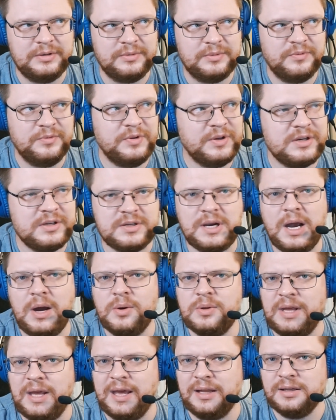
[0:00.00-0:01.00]
figure
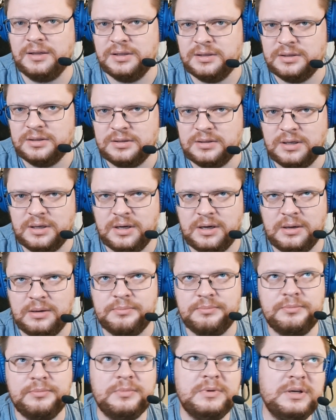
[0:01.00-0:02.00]
out and uh,
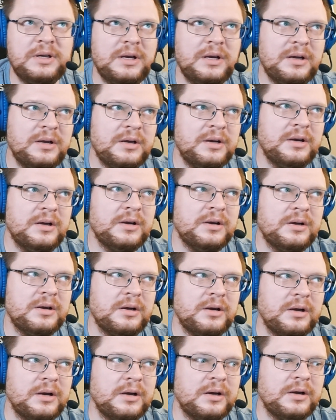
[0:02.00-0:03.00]

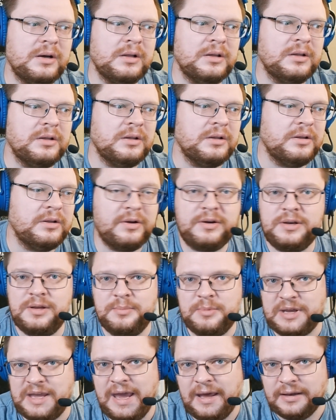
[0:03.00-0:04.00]
uh, learn
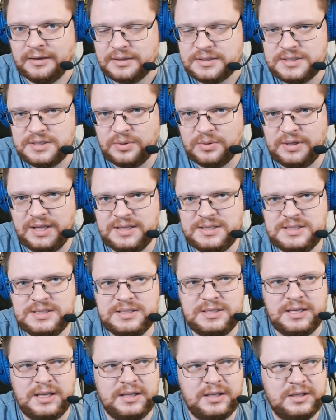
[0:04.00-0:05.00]
them again. So
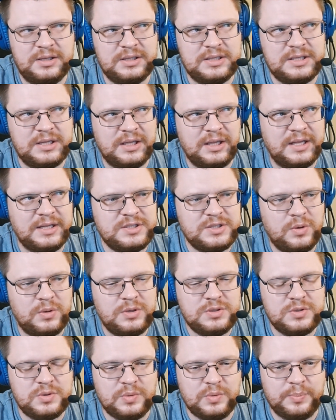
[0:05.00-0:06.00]
that's and uh, that's
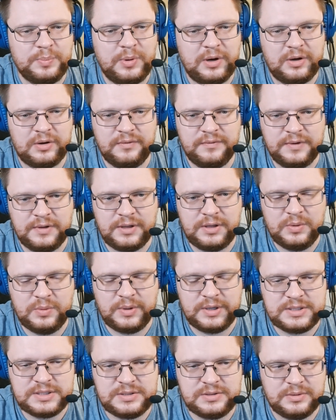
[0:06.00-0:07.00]
also part of the
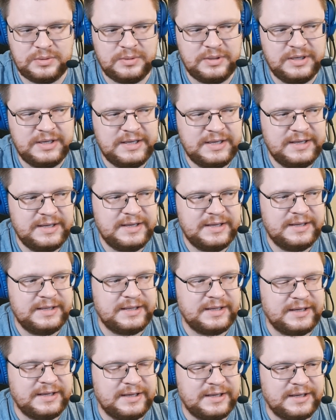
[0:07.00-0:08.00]
QA. So
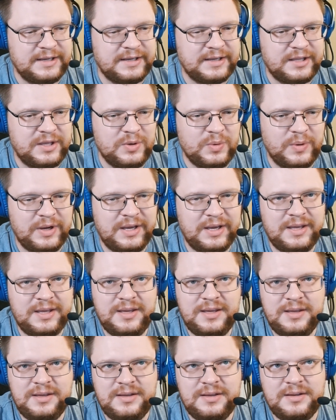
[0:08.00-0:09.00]
uh,
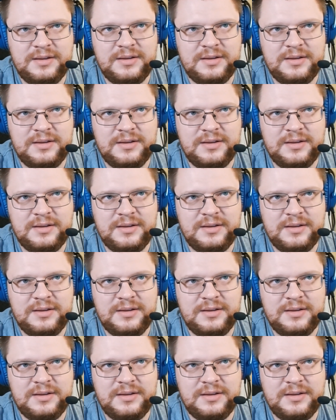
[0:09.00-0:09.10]
QA